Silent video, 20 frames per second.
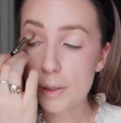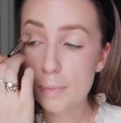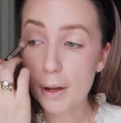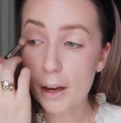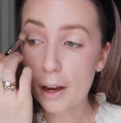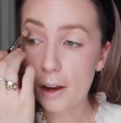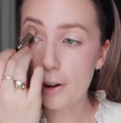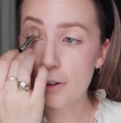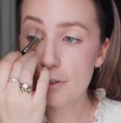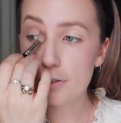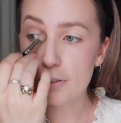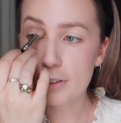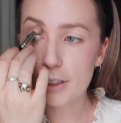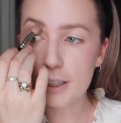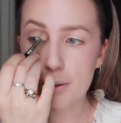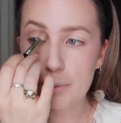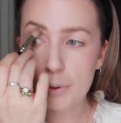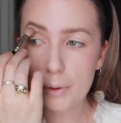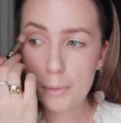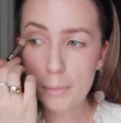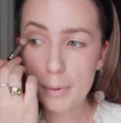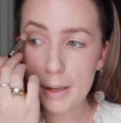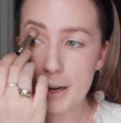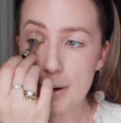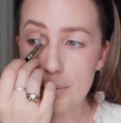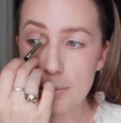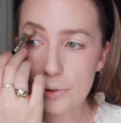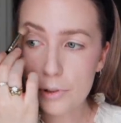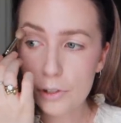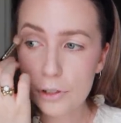But hopefully we will be
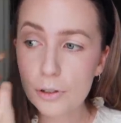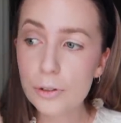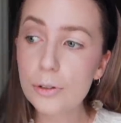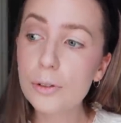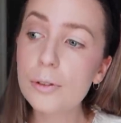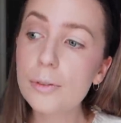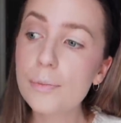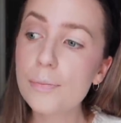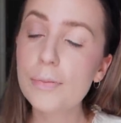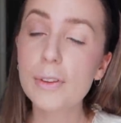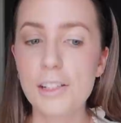able to.